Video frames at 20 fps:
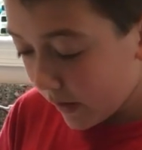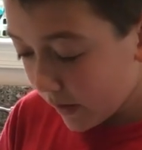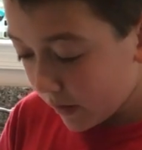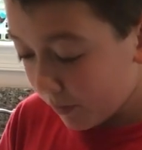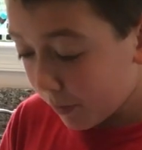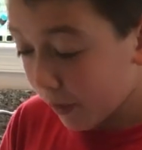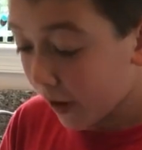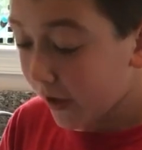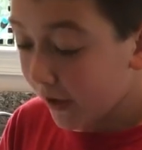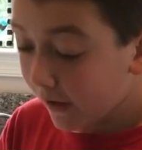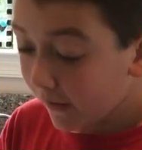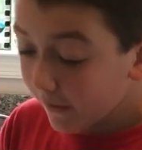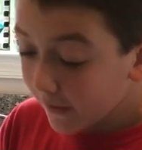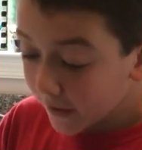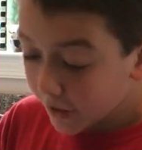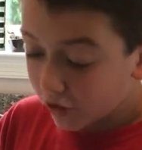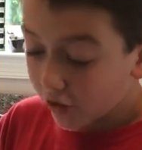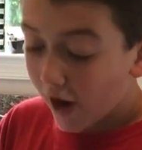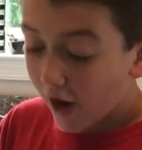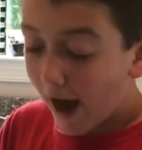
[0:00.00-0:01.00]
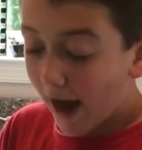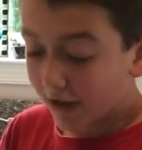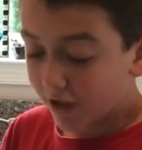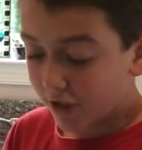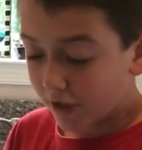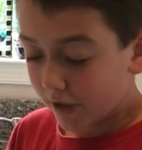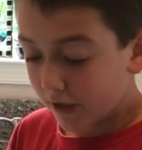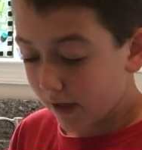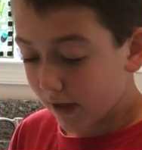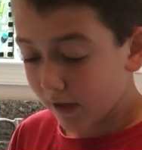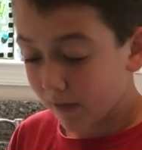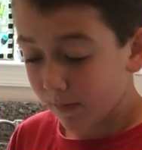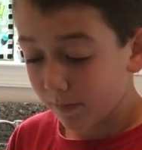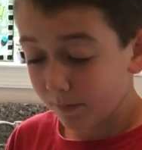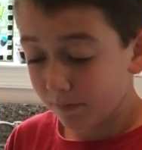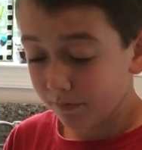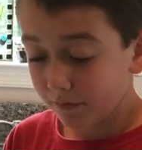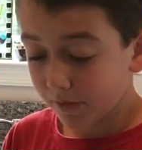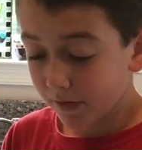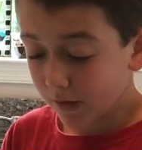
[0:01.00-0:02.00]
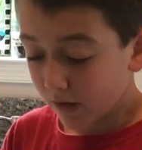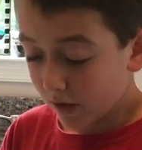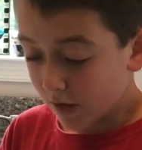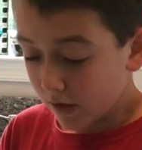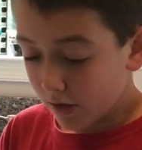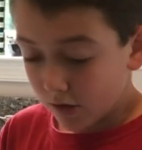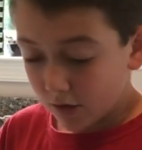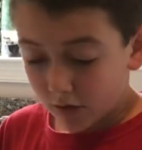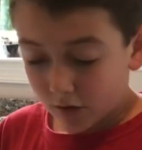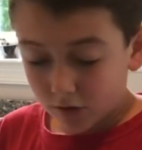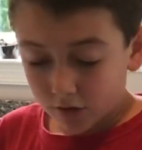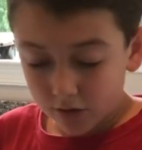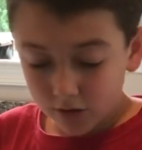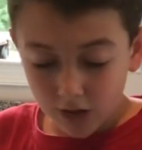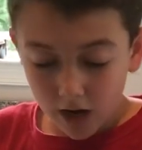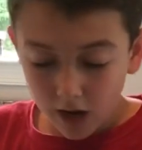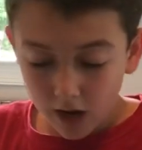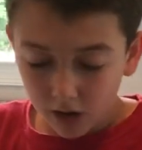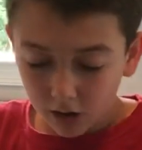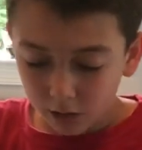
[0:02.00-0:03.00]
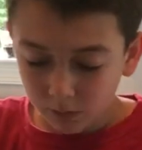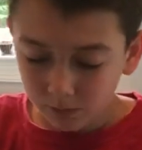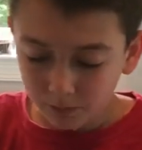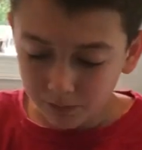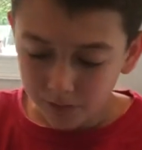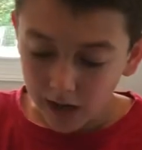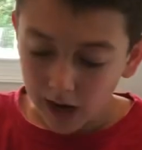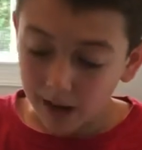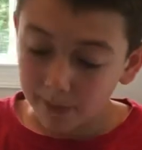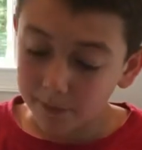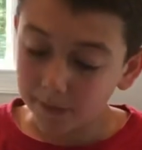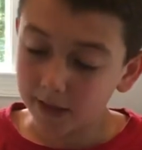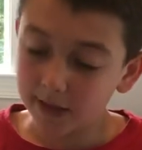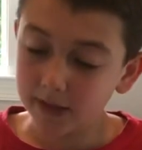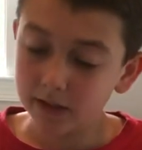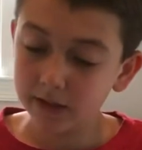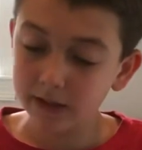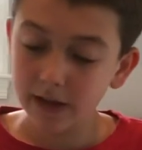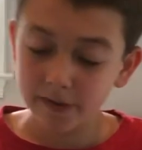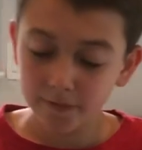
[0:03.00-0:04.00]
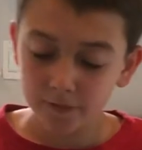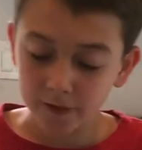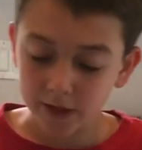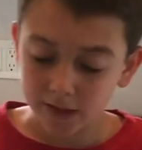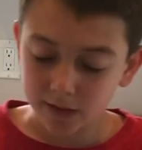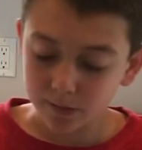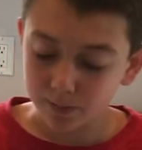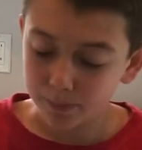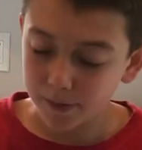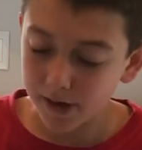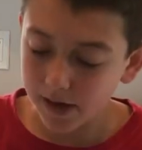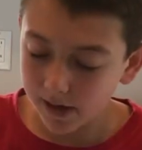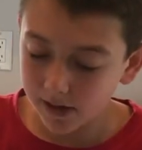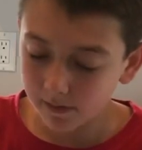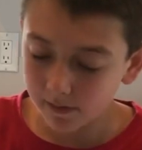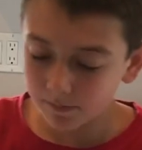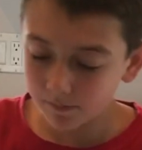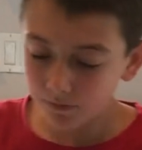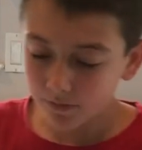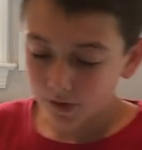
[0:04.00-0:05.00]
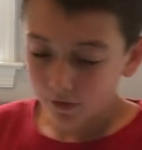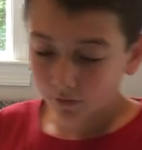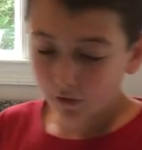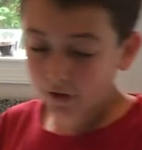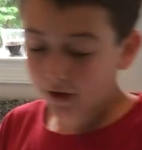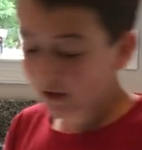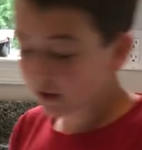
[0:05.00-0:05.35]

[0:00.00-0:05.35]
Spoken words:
Put it in the trash can. So I'm gonna save this pit for the